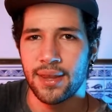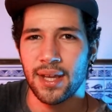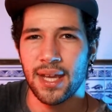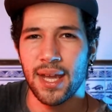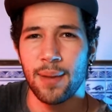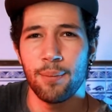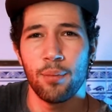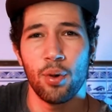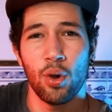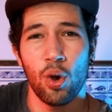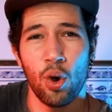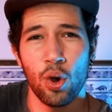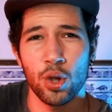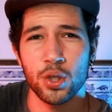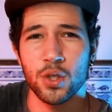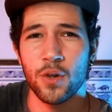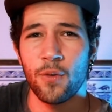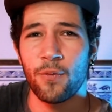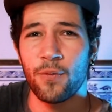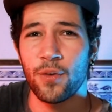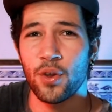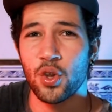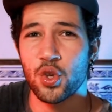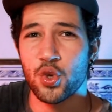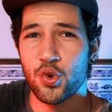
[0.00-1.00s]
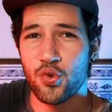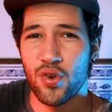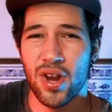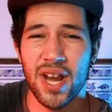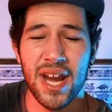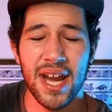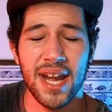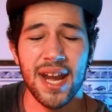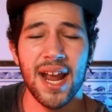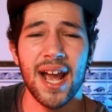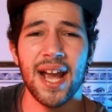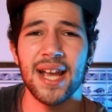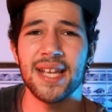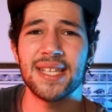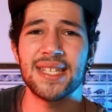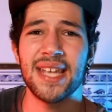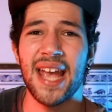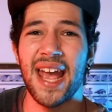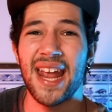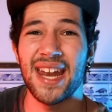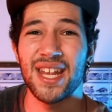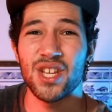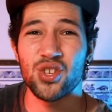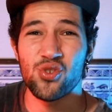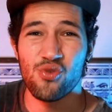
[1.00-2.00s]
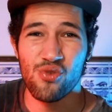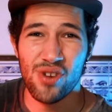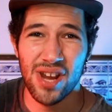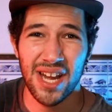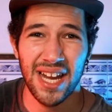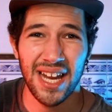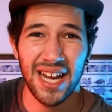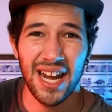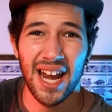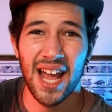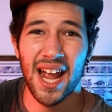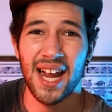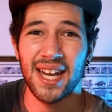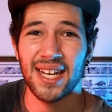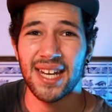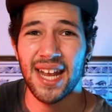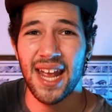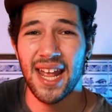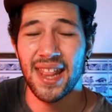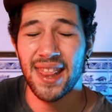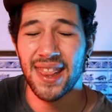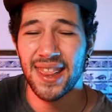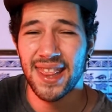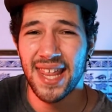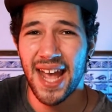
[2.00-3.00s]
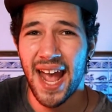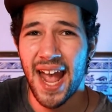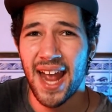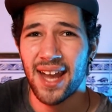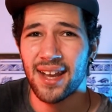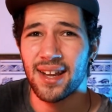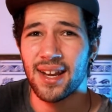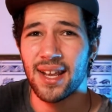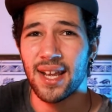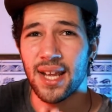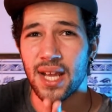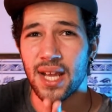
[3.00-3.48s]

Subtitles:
The gimbal also feels really nice and is really light, and that